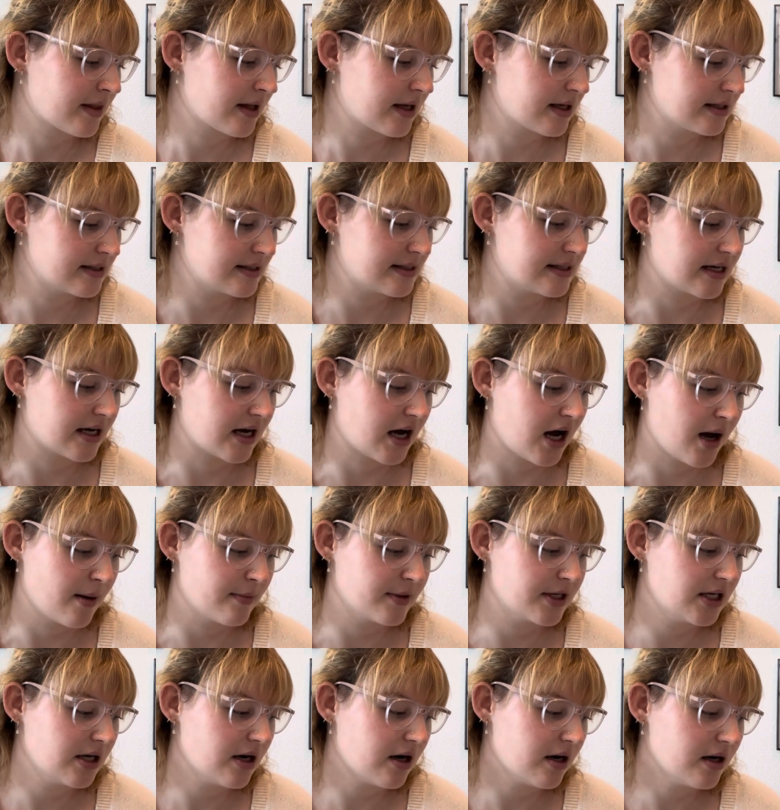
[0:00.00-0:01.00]

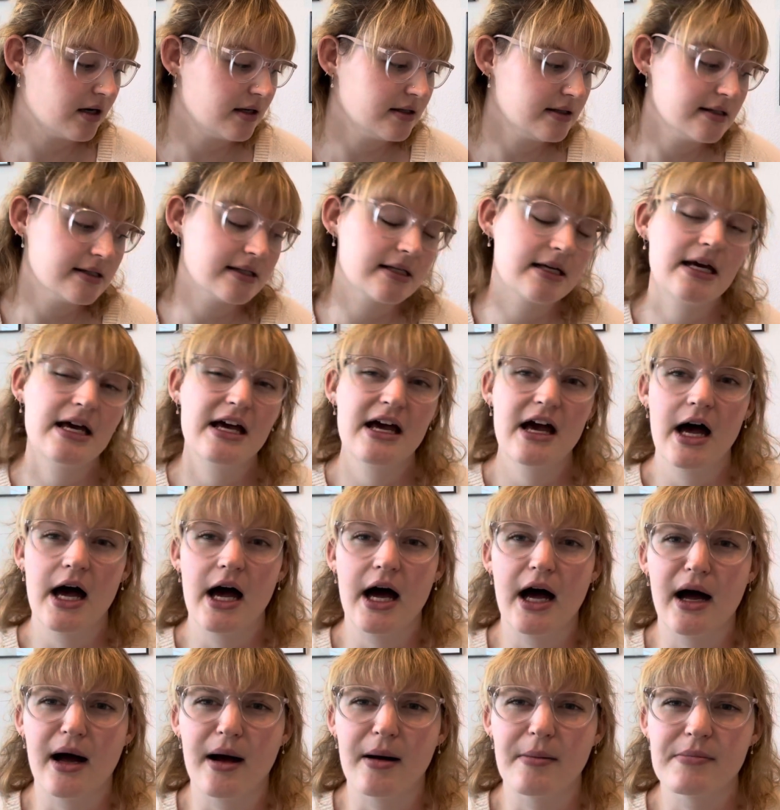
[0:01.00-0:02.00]
Zakami Yarns.
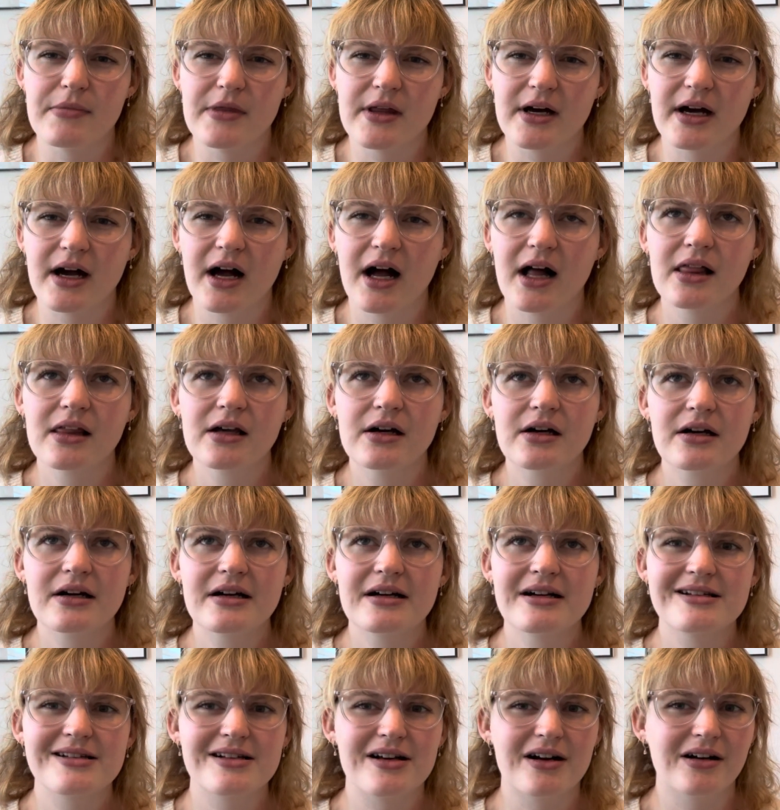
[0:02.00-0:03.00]
The color
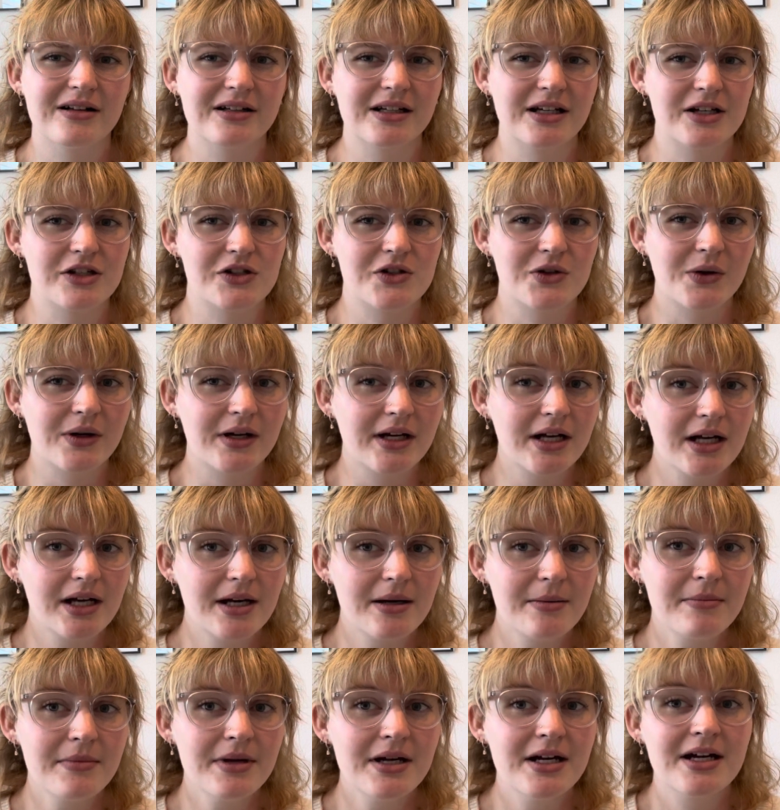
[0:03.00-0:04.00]
is called
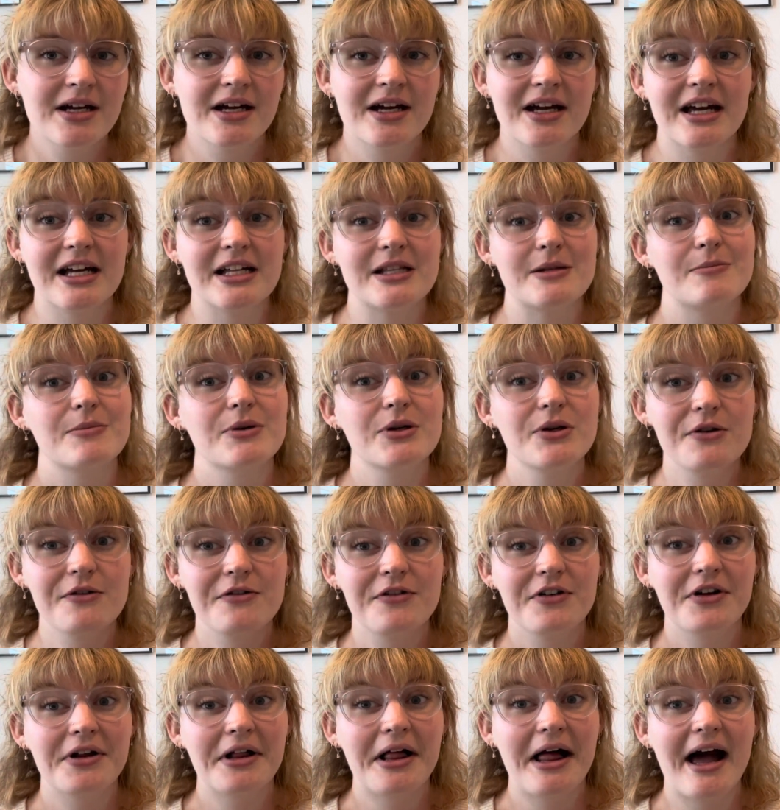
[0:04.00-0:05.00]
Exordium. It's
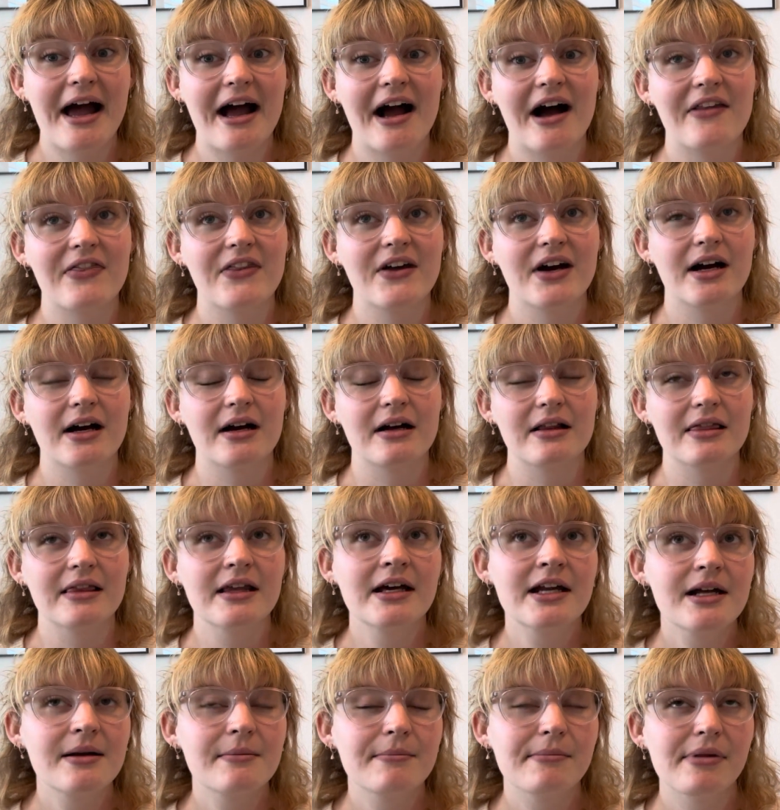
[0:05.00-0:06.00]
beautiful. I got their
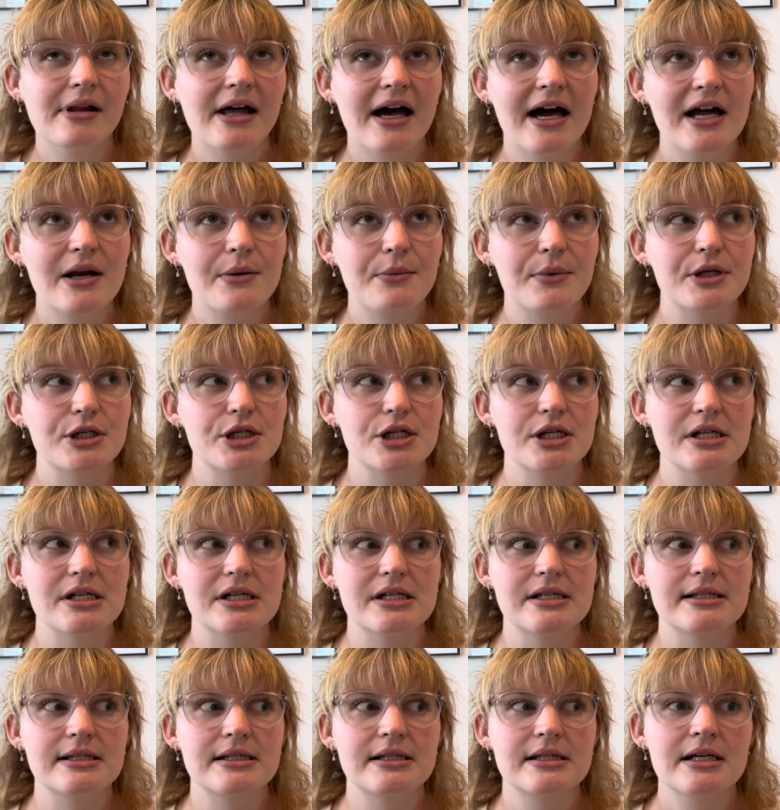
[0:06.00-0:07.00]
linen blend, which
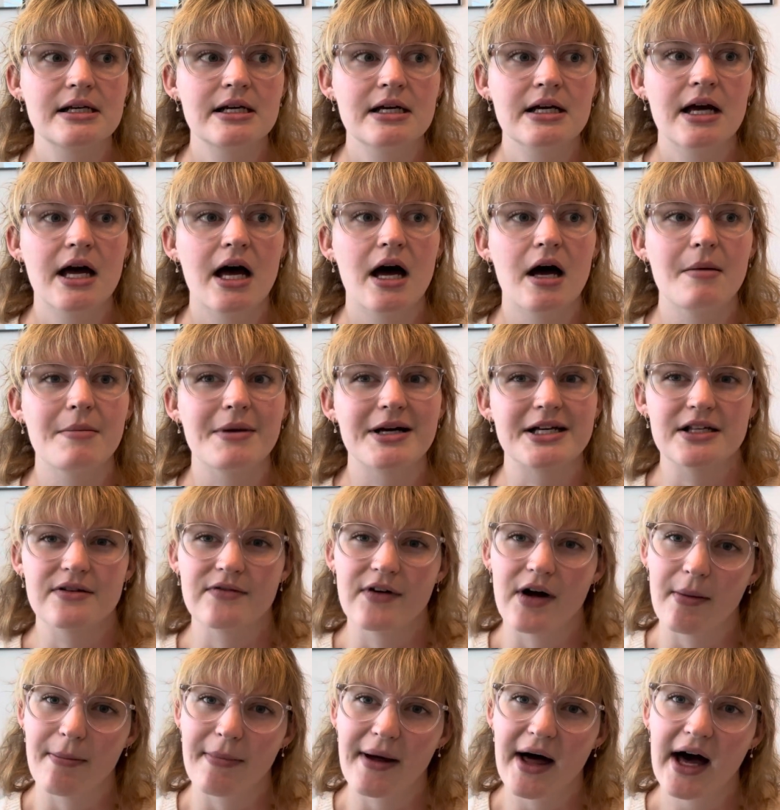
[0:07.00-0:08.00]
is a mix of
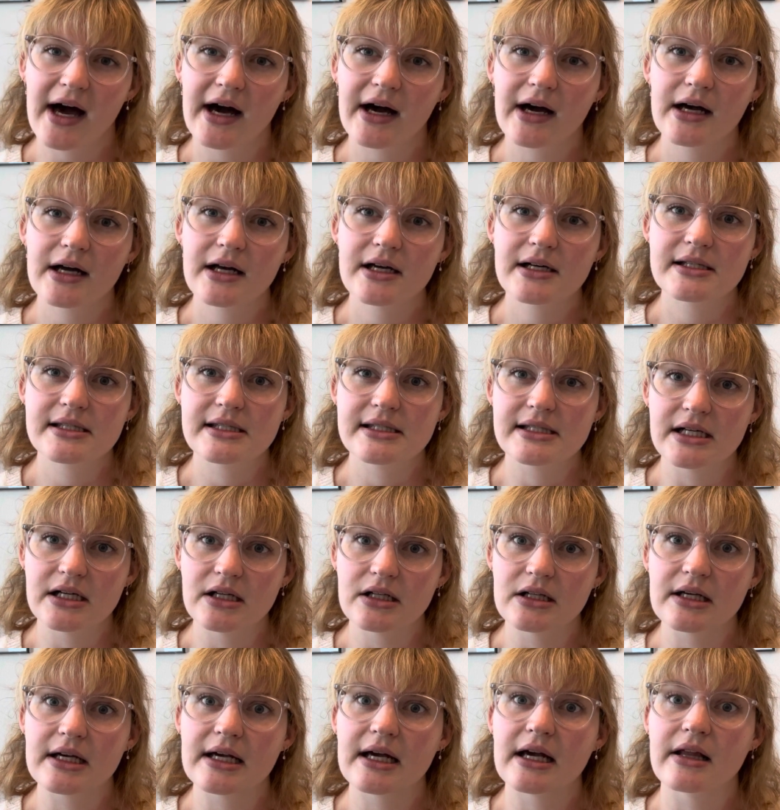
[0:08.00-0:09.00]
alpaca,
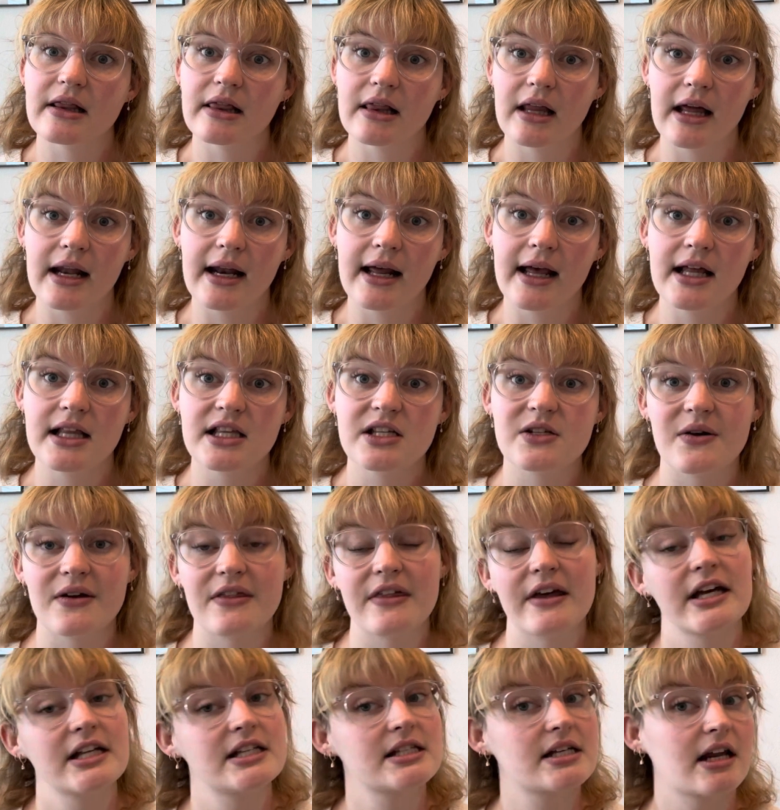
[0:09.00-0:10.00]
silk, and linen, so I
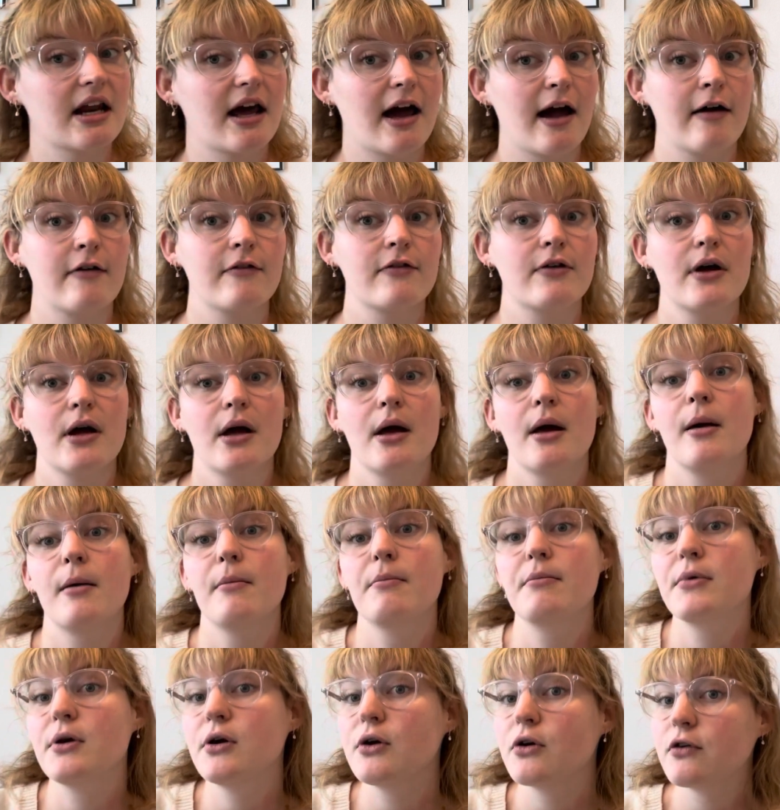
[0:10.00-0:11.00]
think it's gonna have
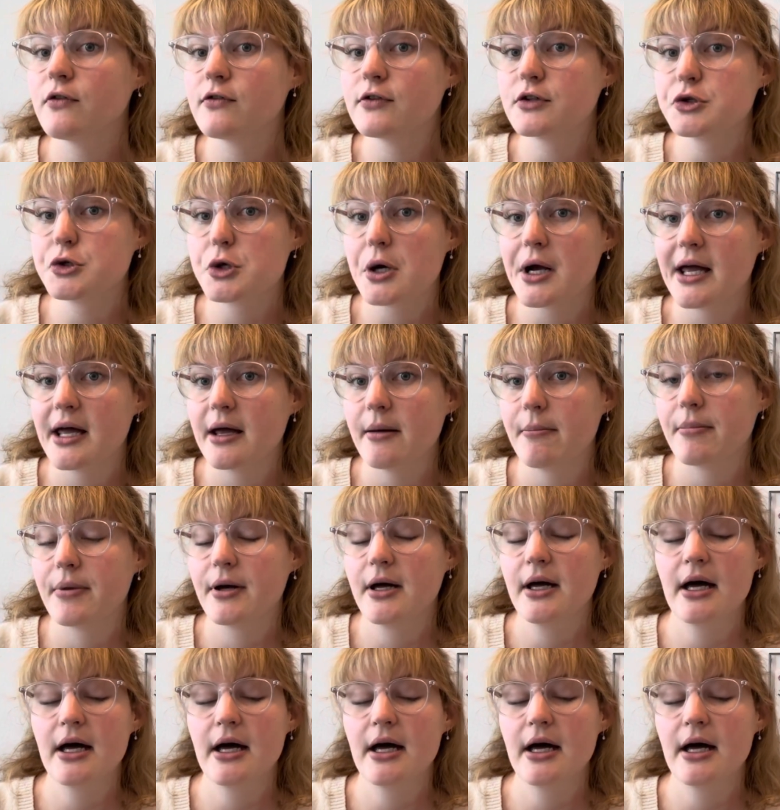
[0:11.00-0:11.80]
beautiful drape,